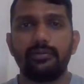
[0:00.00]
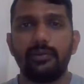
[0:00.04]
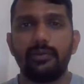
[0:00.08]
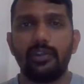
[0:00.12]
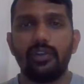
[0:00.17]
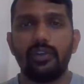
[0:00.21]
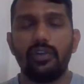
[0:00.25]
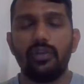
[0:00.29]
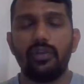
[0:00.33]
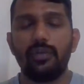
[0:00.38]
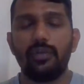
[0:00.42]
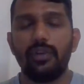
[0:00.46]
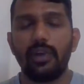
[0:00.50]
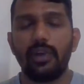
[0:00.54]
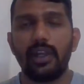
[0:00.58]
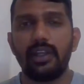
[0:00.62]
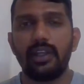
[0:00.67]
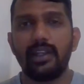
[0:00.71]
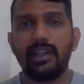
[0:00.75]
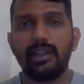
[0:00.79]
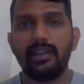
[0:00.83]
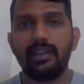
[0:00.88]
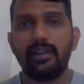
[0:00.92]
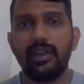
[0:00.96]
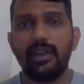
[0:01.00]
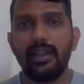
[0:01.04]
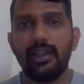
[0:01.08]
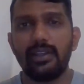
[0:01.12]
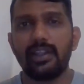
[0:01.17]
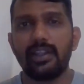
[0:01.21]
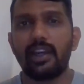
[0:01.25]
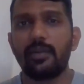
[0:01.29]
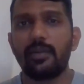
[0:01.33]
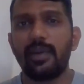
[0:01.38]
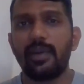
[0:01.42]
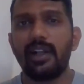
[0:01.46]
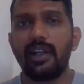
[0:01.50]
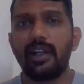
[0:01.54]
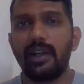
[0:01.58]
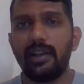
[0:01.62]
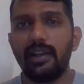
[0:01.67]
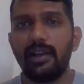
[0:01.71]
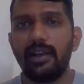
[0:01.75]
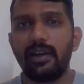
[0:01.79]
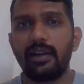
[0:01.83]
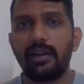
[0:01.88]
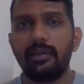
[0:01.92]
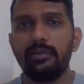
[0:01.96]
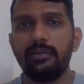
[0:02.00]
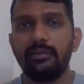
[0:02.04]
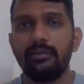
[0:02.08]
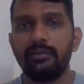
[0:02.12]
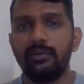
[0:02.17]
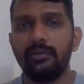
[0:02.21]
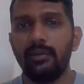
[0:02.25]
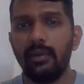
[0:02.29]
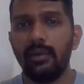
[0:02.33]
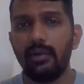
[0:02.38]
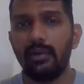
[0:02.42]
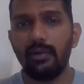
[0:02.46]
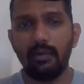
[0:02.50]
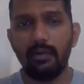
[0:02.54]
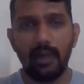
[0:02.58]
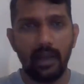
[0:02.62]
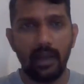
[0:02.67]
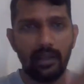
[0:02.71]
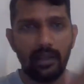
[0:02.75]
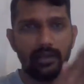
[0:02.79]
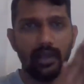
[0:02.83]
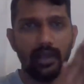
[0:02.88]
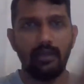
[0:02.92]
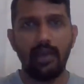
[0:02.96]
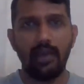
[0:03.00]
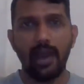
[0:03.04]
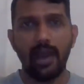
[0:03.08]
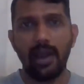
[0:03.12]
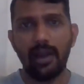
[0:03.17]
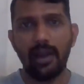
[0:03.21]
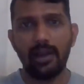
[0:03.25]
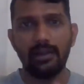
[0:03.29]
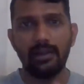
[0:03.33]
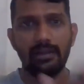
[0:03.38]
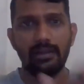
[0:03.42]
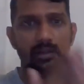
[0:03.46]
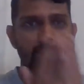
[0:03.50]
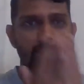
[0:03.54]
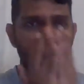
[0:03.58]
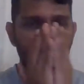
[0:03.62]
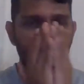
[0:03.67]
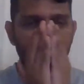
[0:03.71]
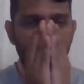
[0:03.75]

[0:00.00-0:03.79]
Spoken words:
So hope you get the three segment clear. One is awareness,